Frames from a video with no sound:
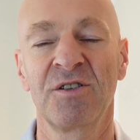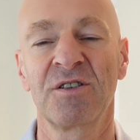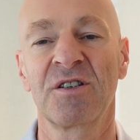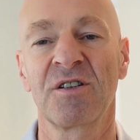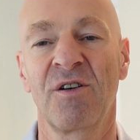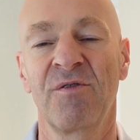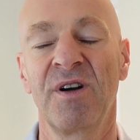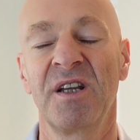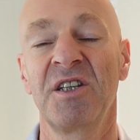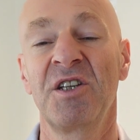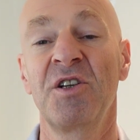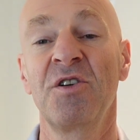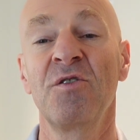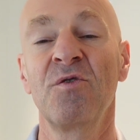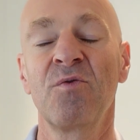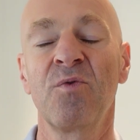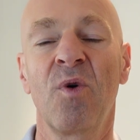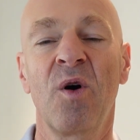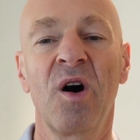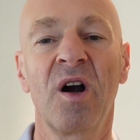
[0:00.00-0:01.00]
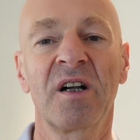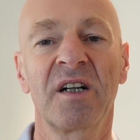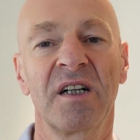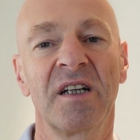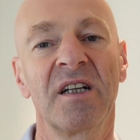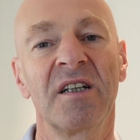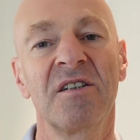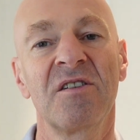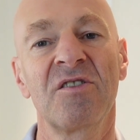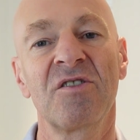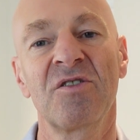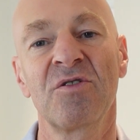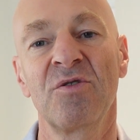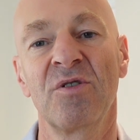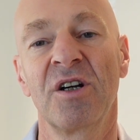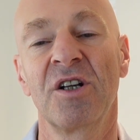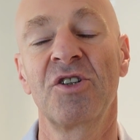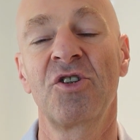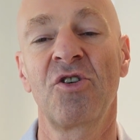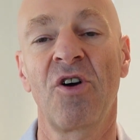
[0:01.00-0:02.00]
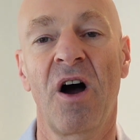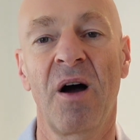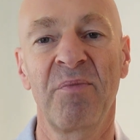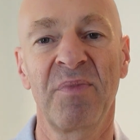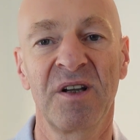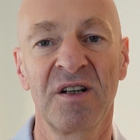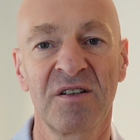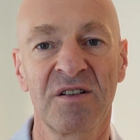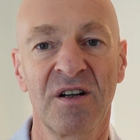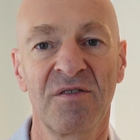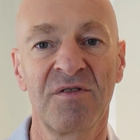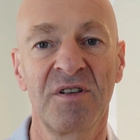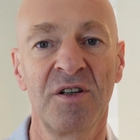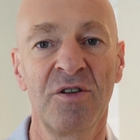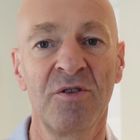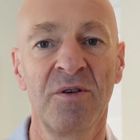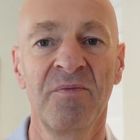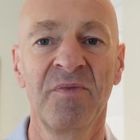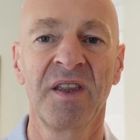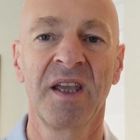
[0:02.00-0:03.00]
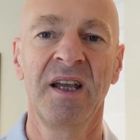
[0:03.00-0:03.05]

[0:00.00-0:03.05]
So when you walk into a job interview